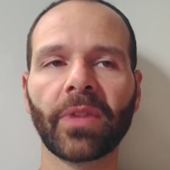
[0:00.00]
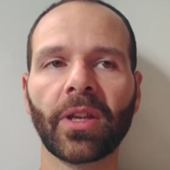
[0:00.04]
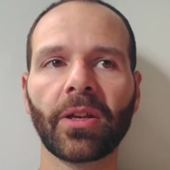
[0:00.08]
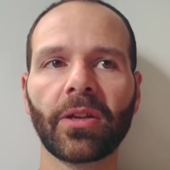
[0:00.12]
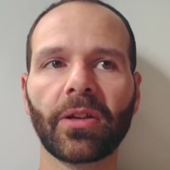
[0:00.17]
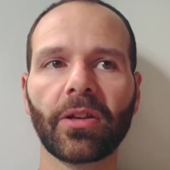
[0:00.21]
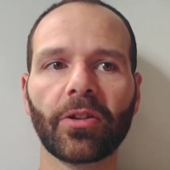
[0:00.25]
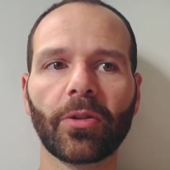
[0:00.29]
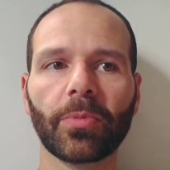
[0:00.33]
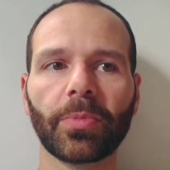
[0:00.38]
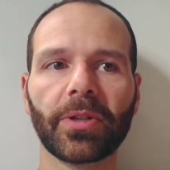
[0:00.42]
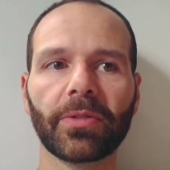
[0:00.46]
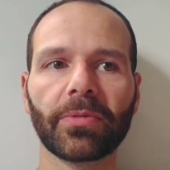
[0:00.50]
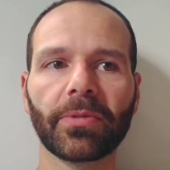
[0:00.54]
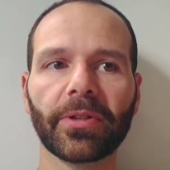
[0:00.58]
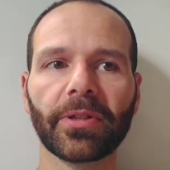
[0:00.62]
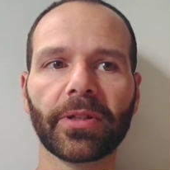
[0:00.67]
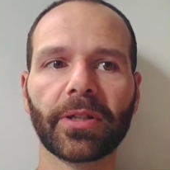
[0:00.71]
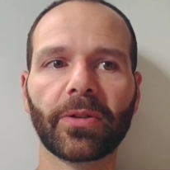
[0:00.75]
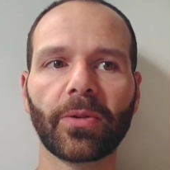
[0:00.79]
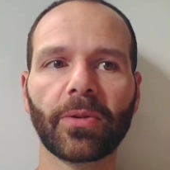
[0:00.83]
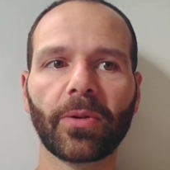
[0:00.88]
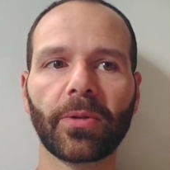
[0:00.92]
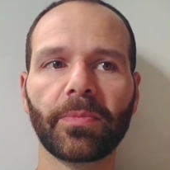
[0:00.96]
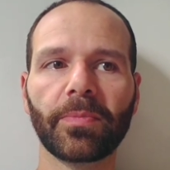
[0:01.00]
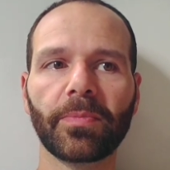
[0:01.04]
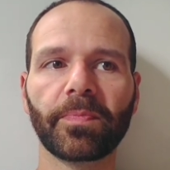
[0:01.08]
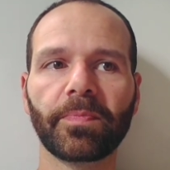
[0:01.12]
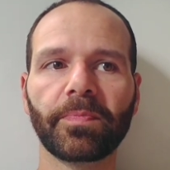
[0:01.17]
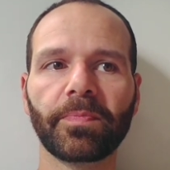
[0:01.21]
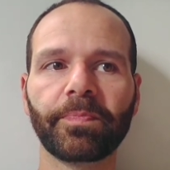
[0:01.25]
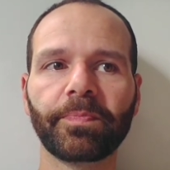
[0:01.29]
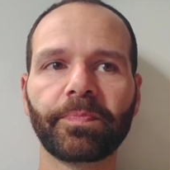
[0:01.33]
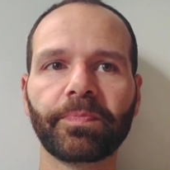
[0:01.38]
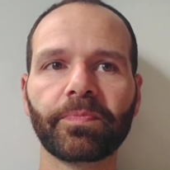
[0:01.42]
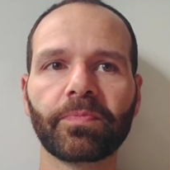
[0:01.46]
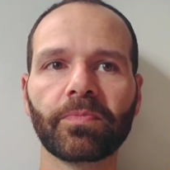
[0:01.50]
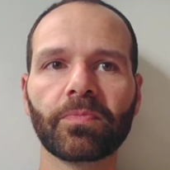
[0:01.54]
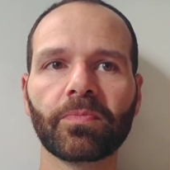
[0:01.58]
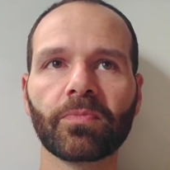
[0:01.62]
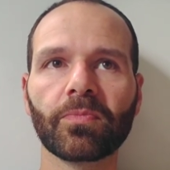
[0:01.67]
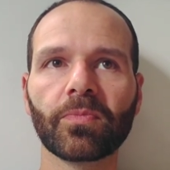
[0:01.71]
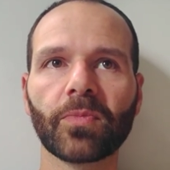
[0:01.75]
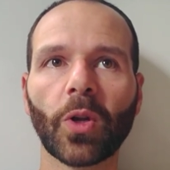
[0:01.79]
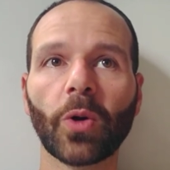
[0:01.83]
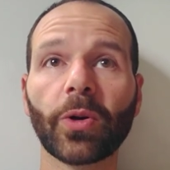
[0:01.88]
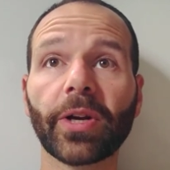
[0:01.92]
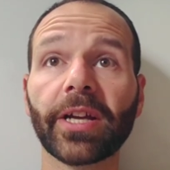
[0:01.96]
It'll be really cool.
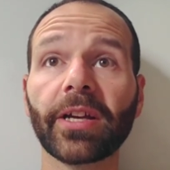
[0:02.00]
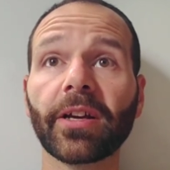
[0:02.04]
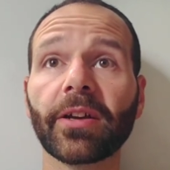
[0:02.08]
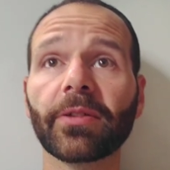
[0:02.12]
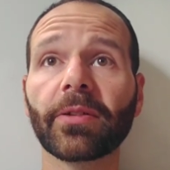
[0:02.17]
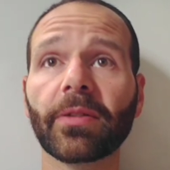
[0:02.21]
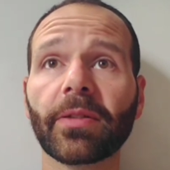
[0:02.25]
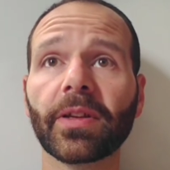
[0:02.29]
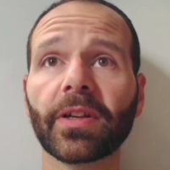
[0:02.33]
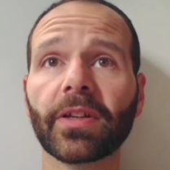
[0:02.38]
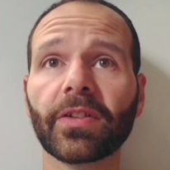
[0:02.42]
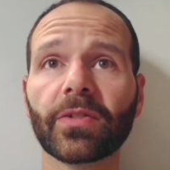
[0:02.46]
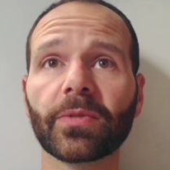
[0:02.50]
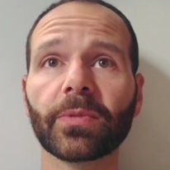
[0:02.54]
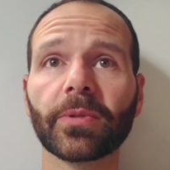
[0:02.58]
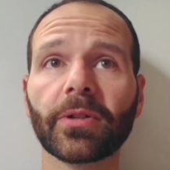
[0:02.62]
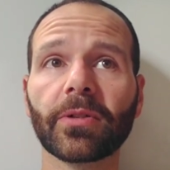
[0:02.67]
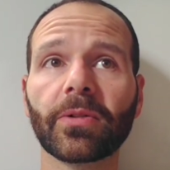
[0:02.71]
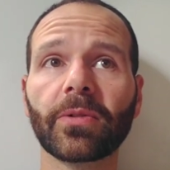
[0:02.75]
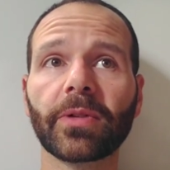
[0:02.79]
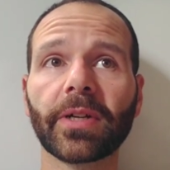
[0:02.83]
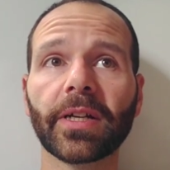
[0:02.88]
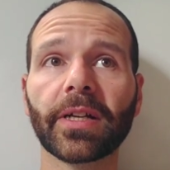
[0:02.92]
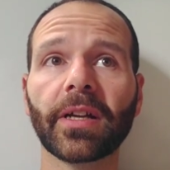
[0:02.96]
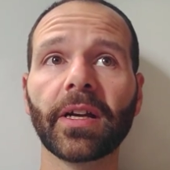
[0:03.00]
Okay, other things real quick.